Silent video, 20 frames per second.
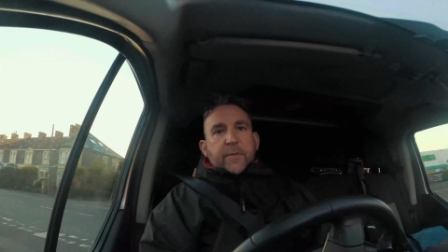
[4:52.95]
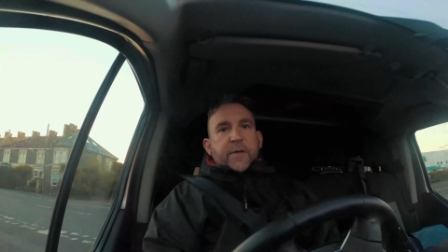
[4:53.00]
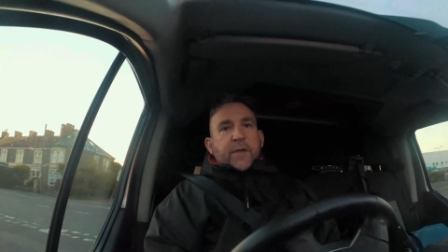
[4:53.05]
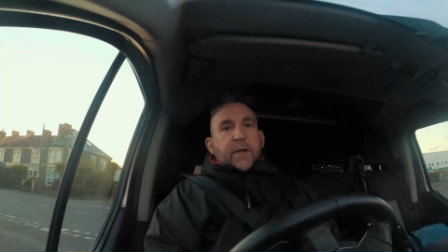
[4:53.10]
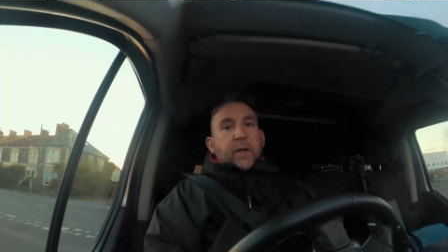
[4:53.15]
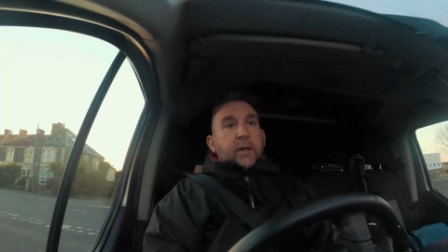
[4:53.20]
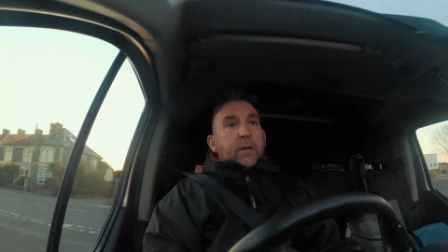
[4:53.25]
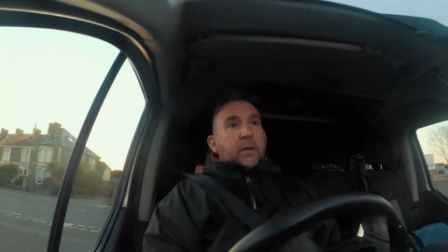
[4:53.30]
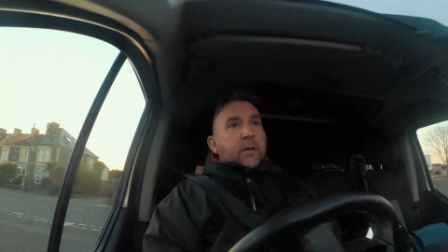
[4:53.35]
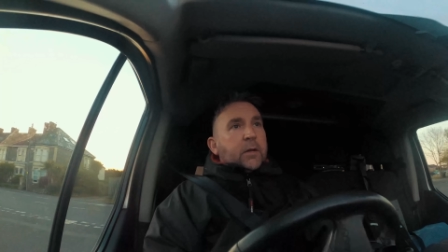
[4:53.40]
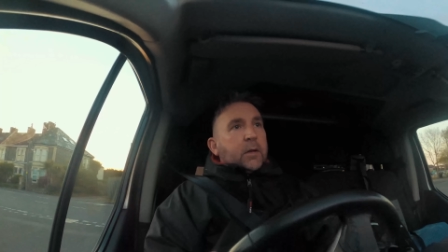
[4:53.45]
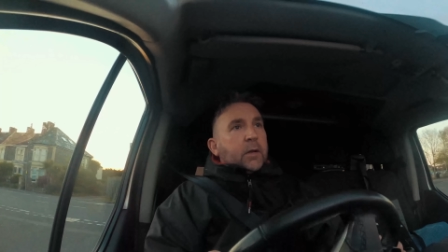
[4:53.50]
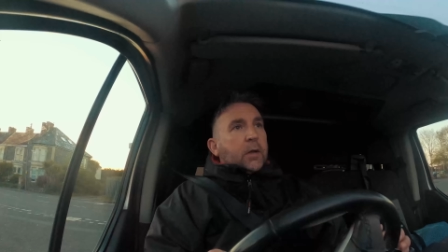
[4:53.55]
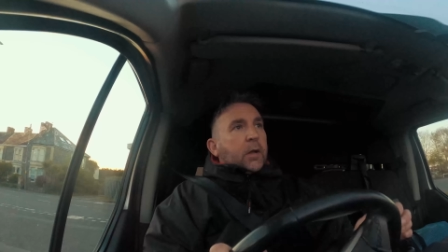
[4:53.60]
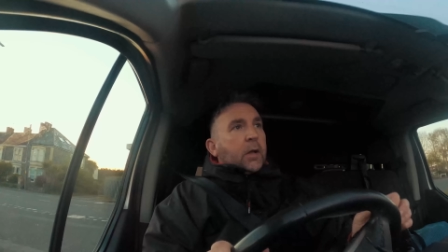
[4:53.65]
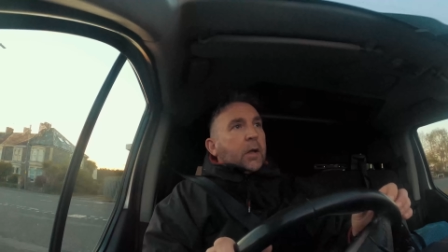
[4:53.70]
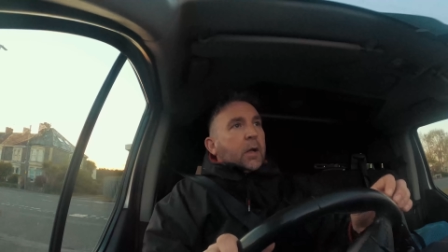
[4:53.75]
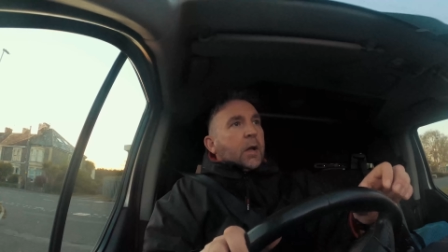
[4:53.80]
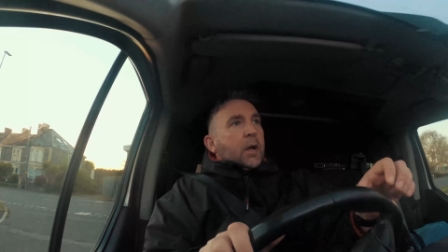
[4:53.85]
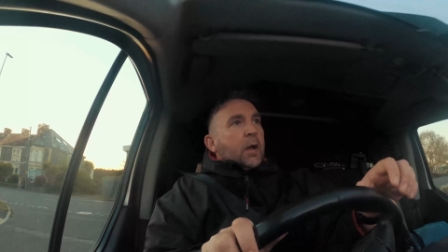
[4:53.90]
So
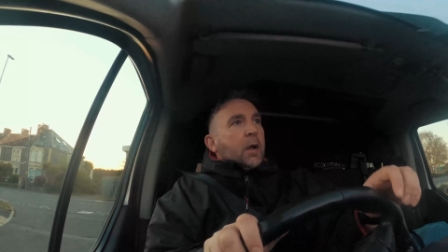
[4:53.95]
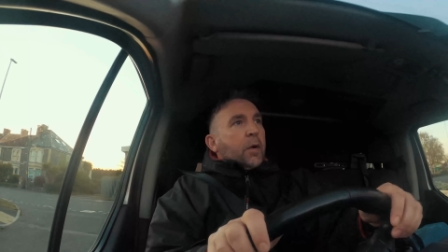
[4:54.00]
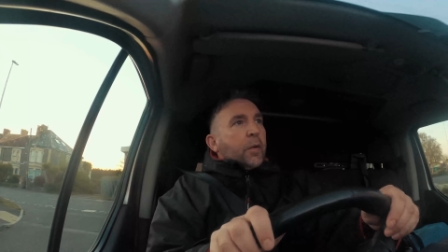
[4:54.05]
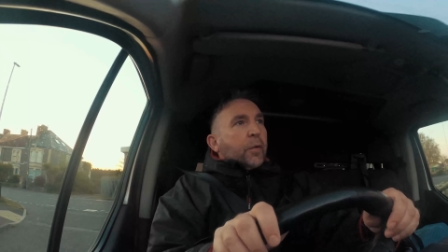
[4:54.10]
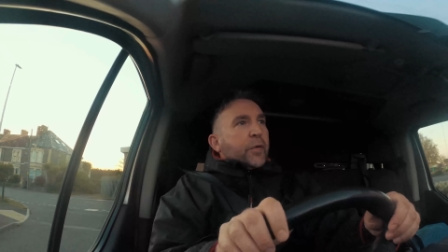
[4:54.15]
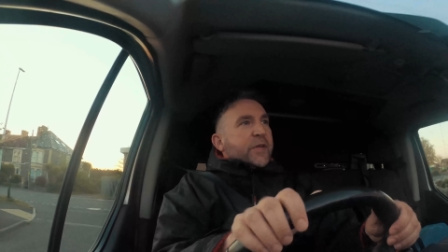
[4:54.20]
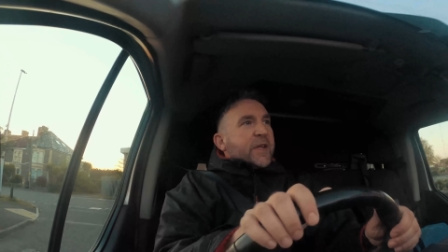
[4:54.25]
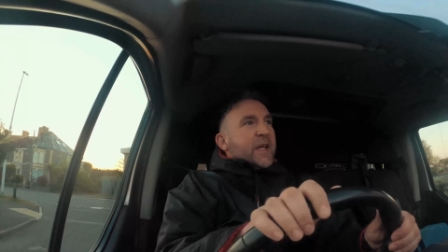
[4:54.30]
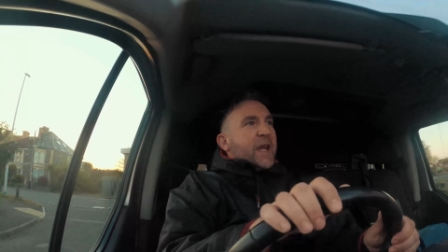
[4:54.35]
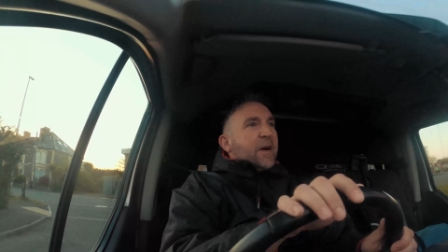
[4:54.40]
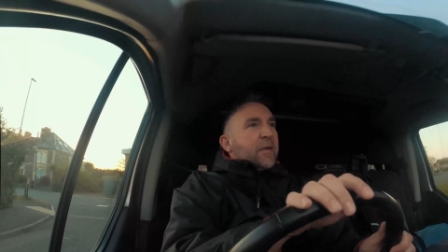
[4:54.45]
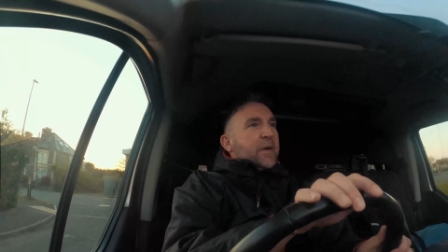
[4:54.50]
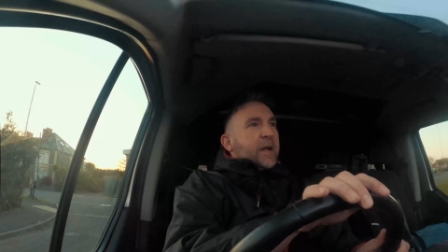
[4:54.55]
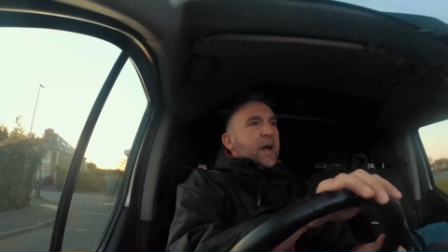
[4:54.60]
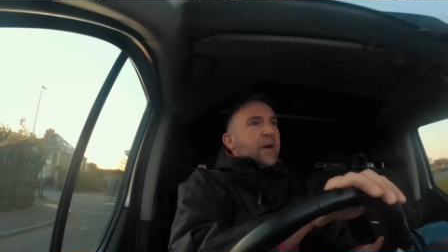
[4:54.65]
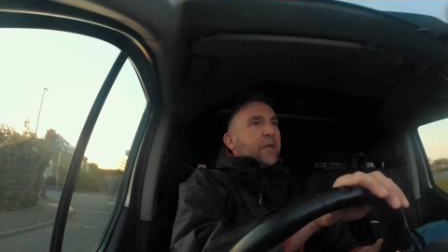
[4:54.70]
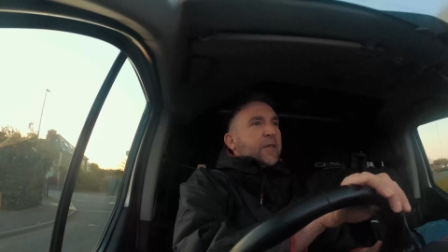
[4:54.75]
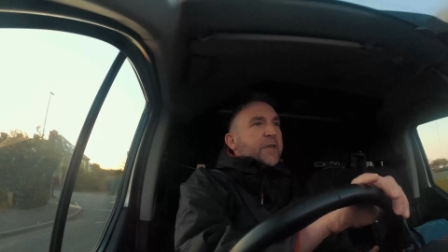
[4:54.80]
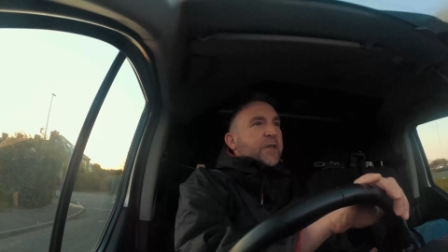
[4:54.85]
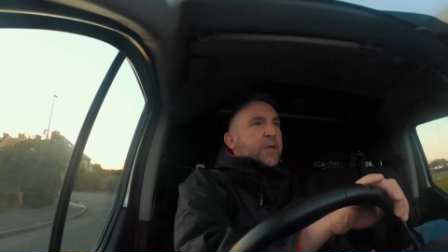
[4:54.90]
we'll see how we
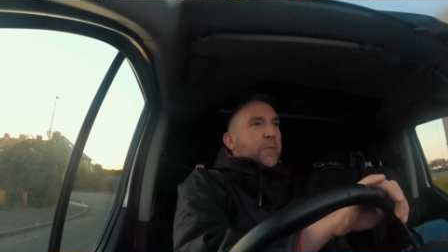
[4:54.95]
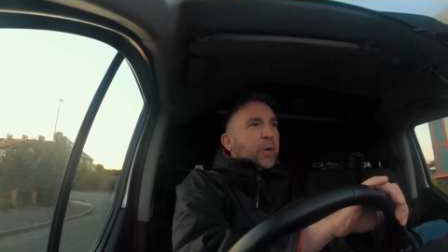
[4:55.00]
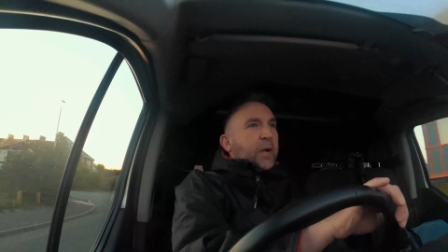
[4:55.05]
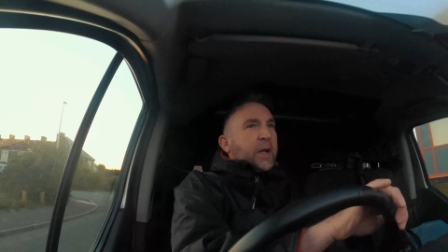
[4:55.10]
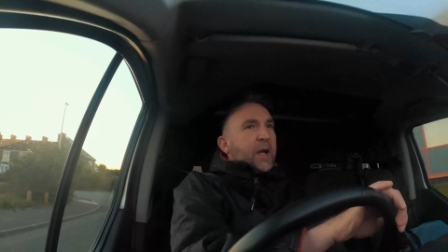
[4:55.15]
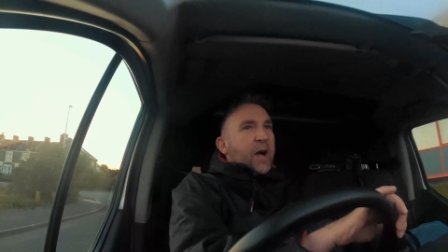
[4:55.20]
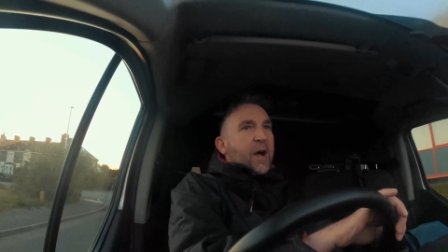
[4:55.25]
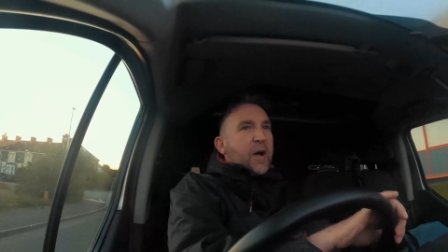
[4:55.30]
get on this morning.